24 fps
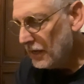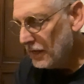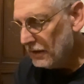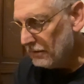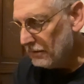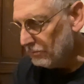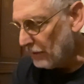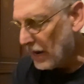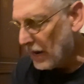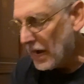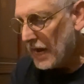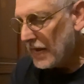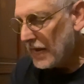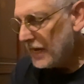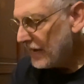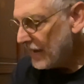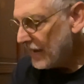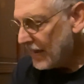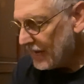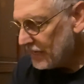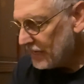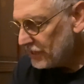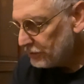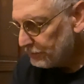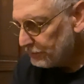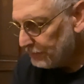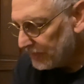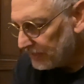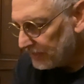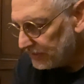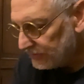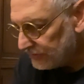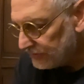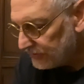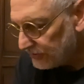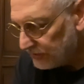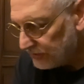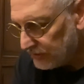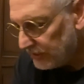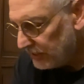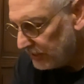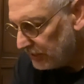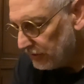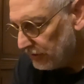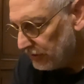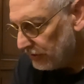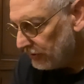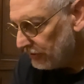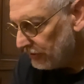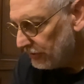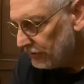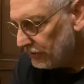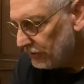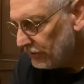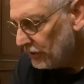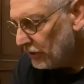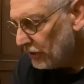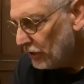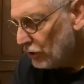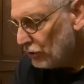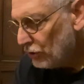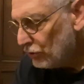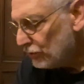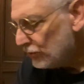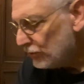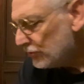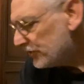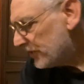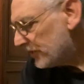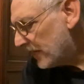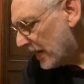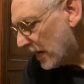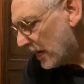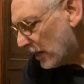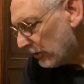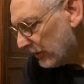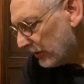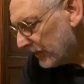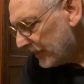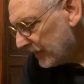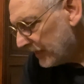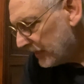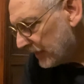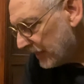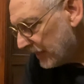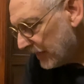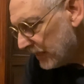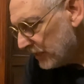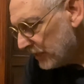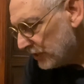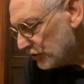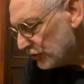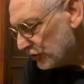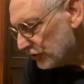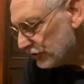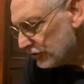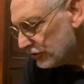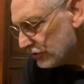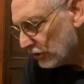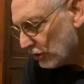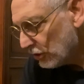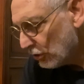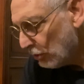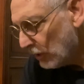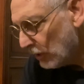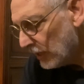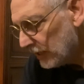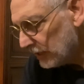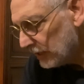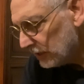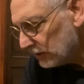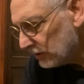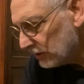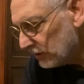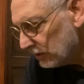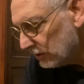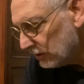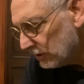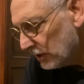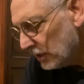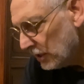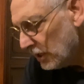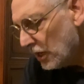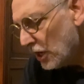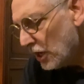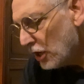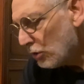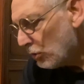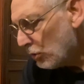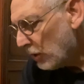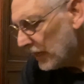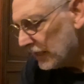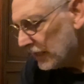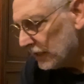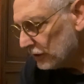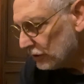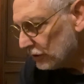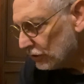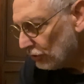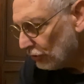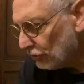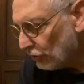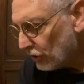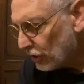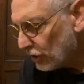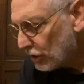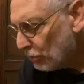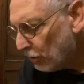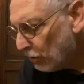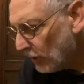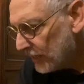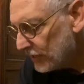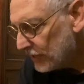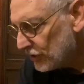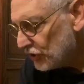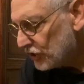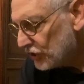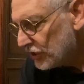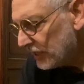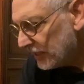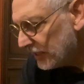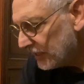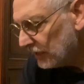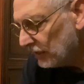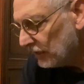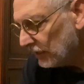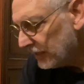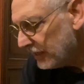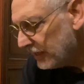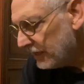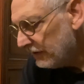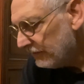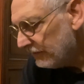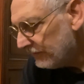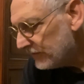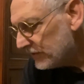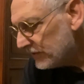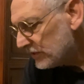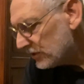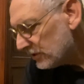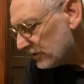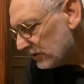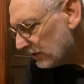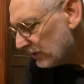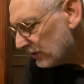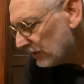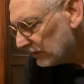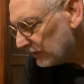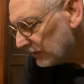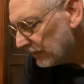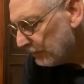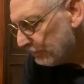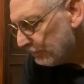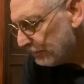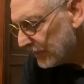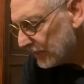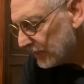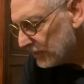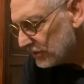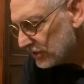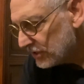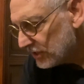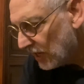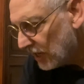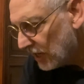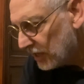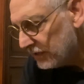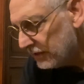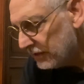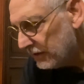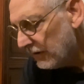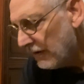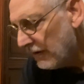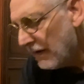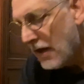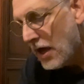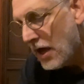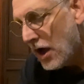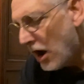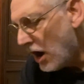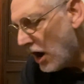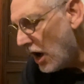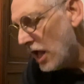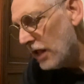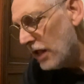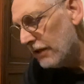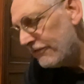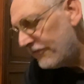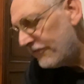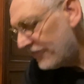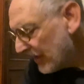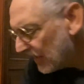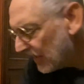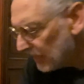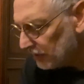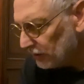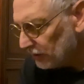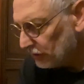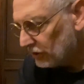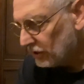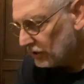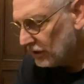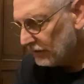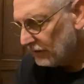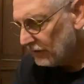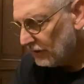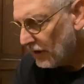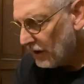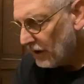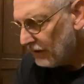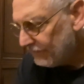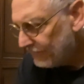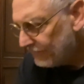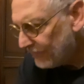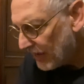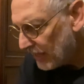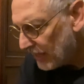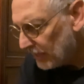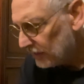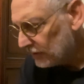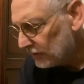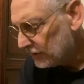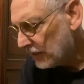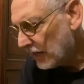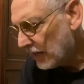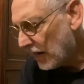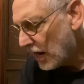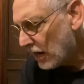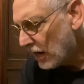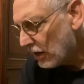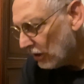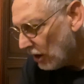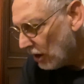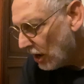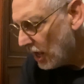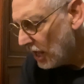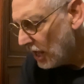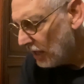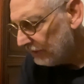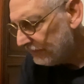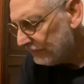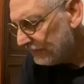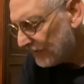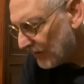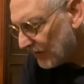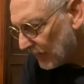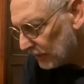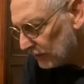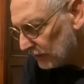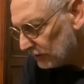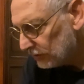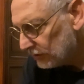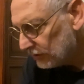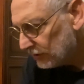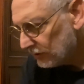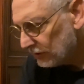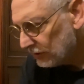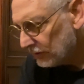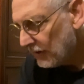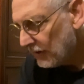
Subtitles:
My aspens dear, whose airy cages quelled or quenched in leaves the leaping sun, all felled, are all felled,